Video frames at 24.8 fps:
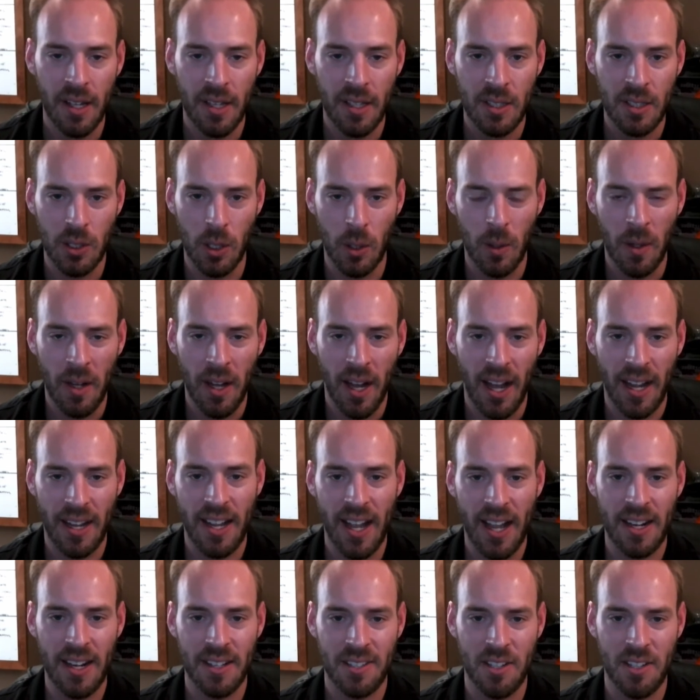So I
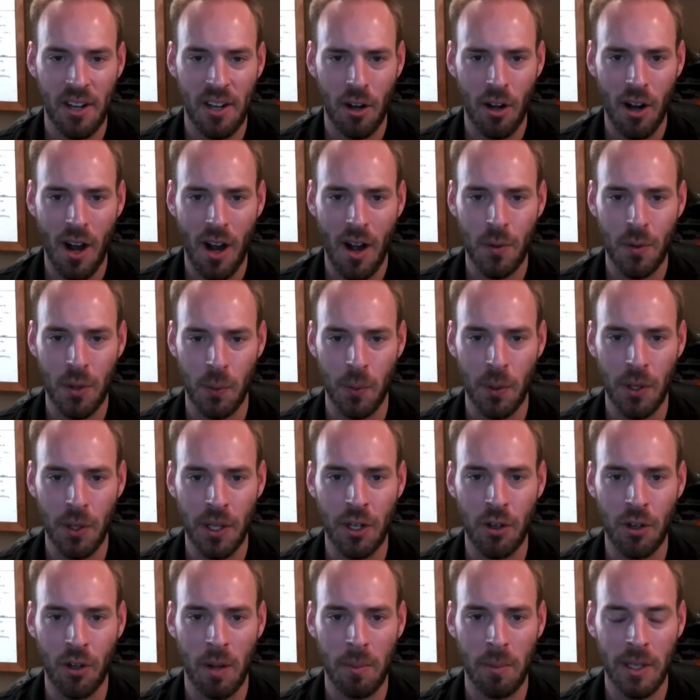kind of started off with a really
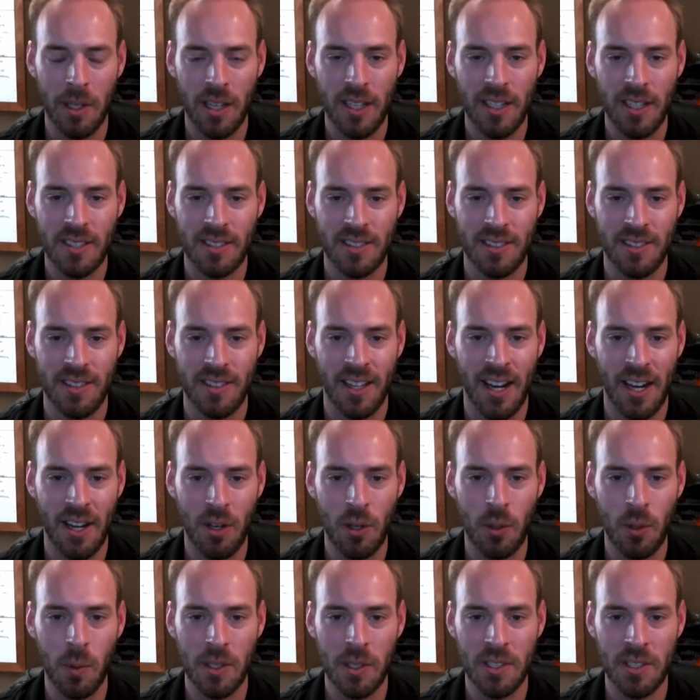crummy list that I
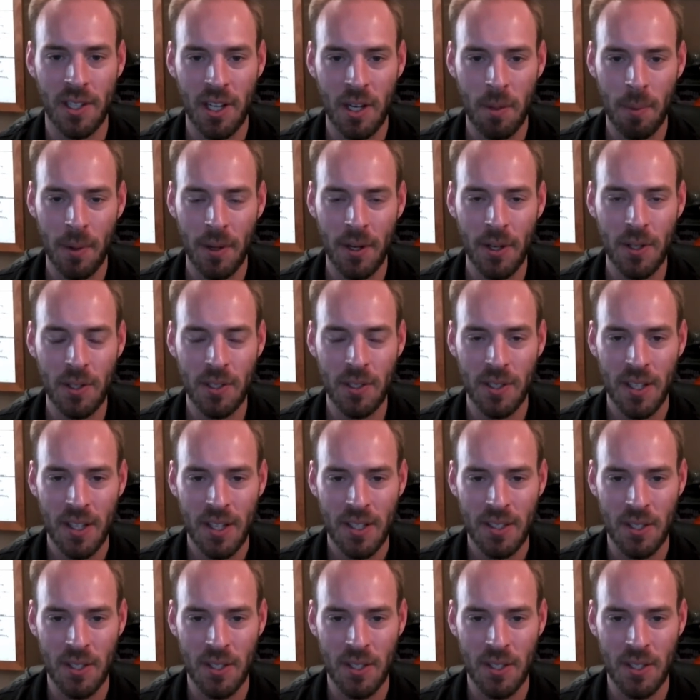knew wasn't going to produce,